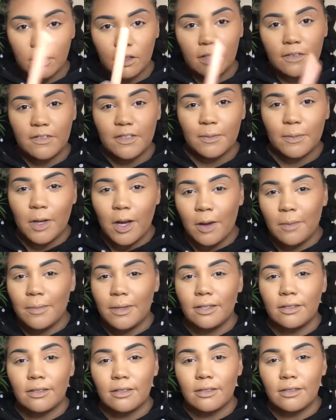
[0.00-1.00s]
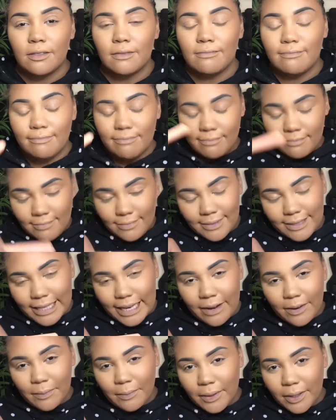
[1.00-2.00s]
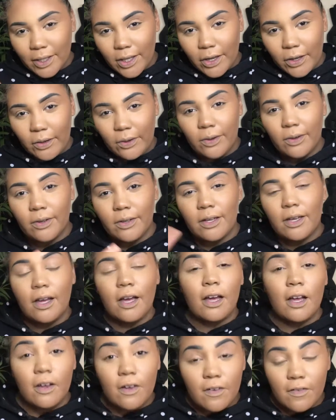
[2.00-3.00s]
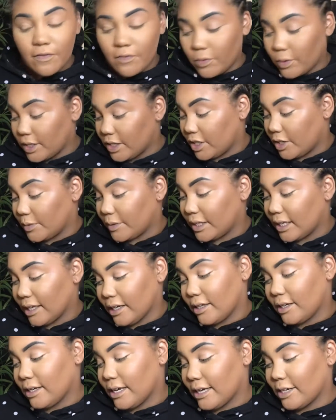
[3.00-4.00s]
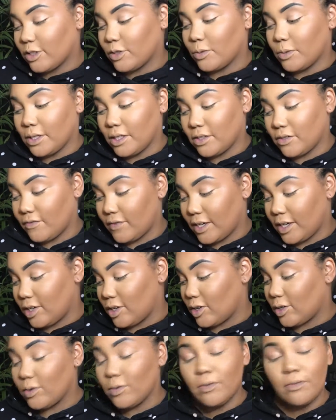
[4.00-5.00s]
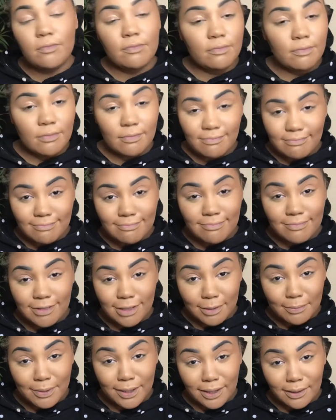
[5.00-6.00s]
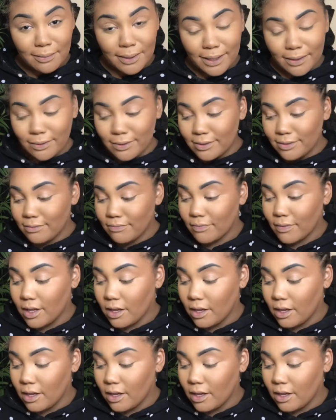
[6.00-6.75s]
Leave some comments down below of what you would like next week's video to be about.